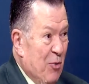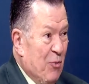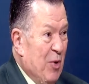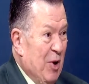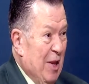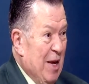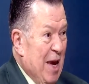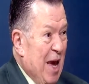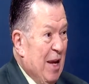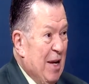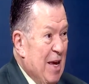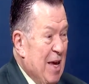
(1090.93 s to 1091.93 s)
really
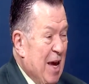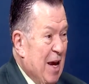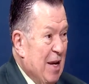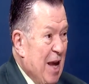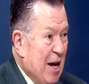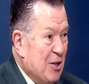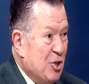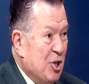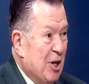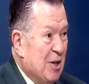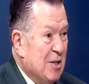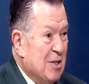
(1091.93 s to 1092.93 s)
any
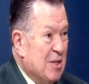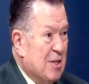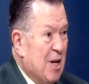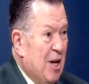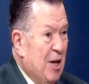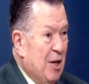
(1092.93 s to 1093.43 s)
connections